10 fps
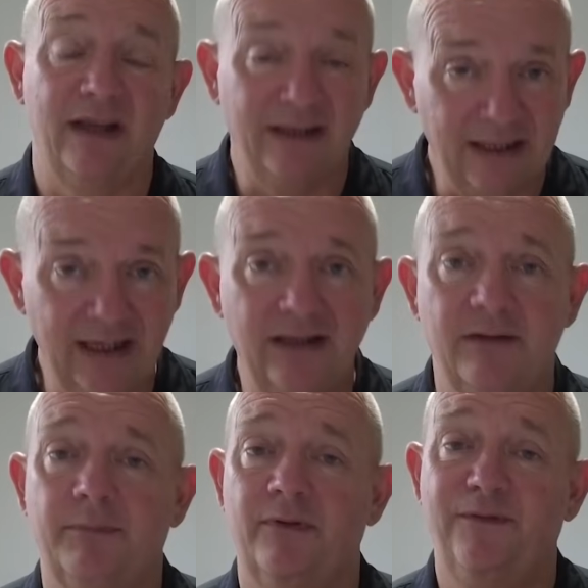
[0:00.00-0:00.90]
They
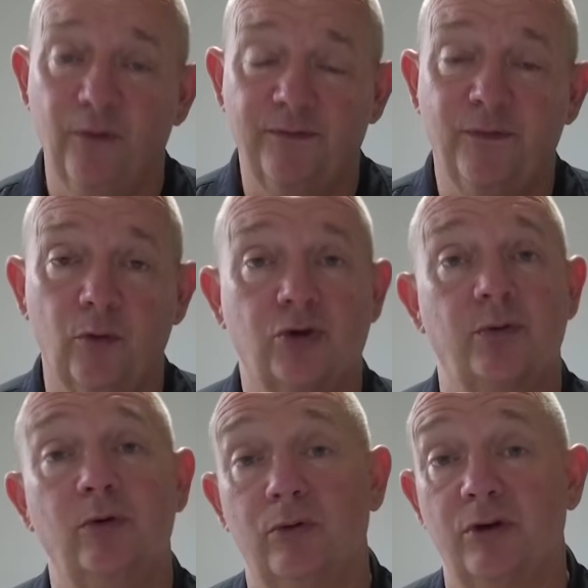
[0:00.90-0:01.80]
need the footfall
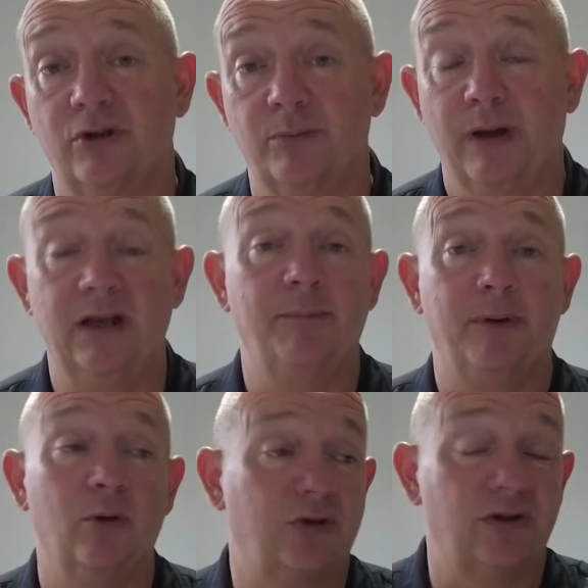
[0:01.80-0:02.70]
to in order to pay the
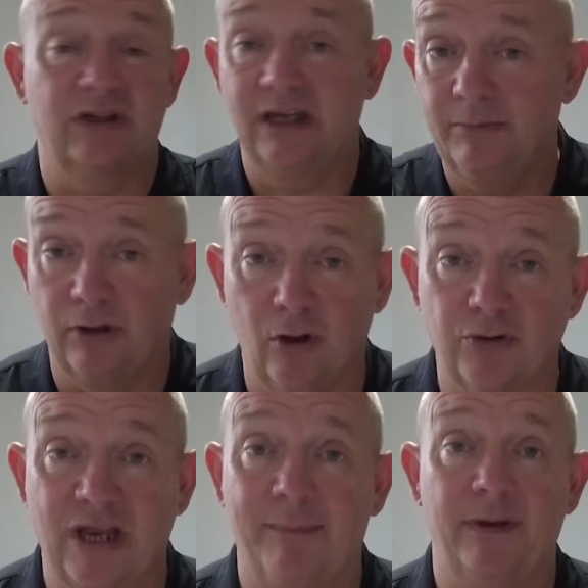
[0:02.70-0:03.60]
bills and to keep the
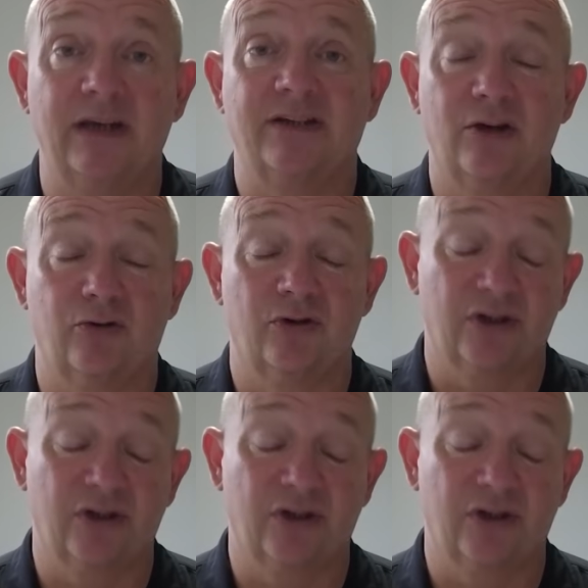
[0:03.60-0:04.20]
girls happy, etc.